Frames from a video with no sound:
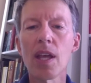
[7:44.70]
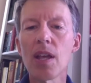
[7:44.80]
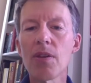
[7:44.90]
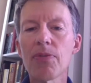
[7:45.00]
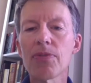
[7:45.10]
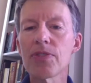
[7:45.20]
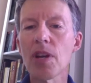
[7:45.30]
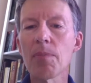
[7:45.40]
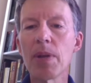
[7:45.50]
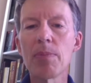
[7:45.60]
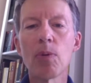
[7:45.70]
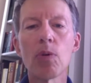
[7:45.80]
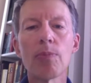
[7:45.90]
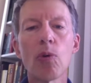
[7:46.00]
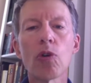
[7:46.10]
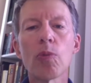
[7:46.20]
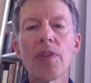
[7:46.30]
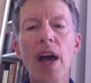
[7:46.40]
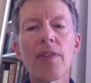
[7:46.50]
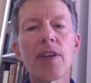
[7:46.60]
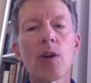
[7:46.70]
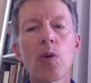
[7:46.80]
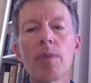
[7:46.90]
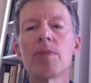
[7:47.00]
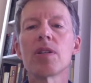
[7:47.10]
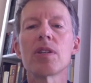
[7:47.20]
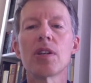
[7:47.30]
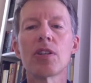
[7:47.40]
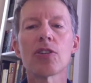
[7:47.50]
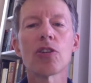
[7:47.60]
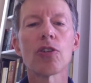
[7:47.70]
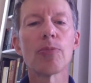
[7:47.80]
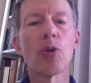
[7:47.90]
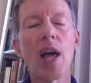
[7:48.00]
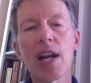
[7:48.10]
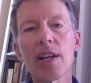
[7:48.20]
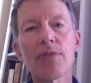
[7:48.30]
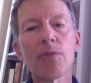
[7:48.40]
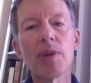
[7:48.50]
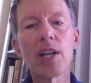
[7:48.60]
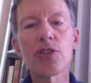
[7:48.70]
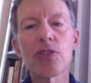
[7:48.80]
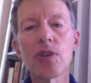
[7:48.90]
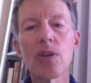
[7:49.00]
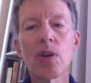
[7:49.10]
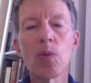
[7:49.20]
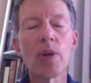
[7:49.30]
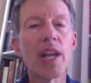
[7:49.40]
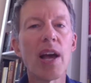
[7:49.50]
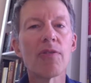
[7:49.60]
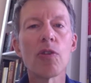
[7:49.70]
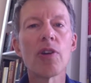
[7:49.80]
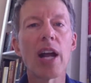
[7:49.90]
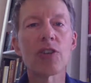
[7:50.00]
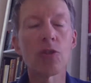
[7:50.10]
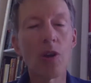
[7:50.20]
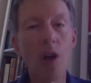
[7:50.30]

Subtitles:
If some people were born without the equipment to learn morality from nature, we'd have no natural